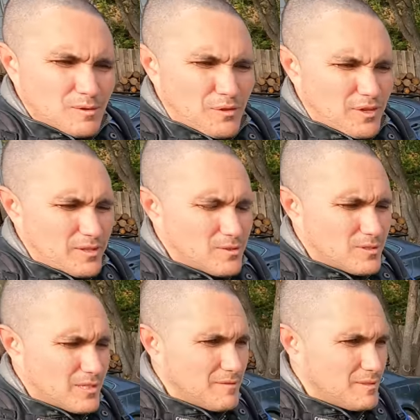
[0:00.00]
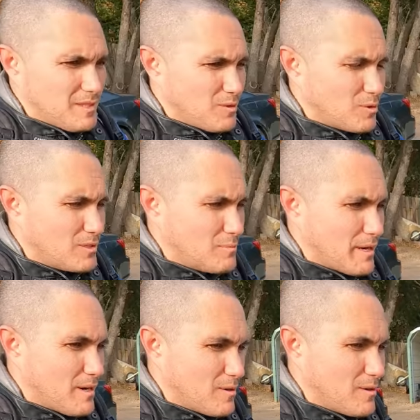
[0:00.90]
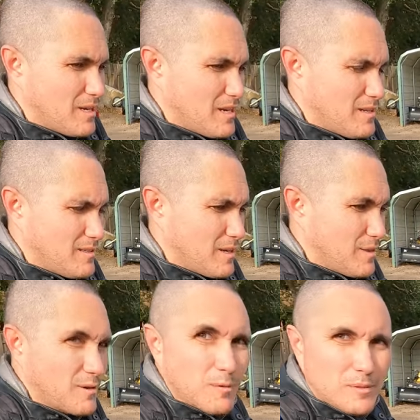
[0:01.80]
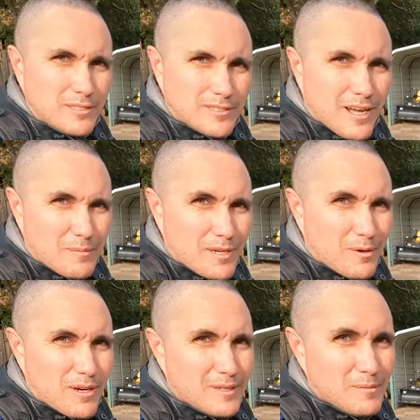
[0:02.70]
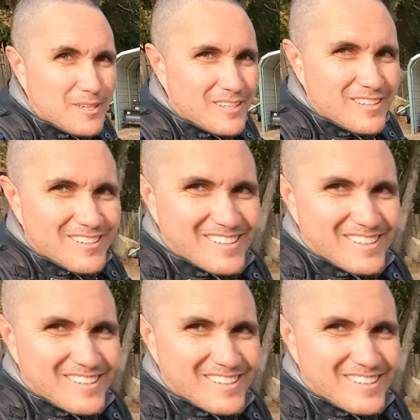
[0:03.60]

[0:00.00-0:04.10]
Well, with 170 horsepower, I think we'll be stopping quite a bit.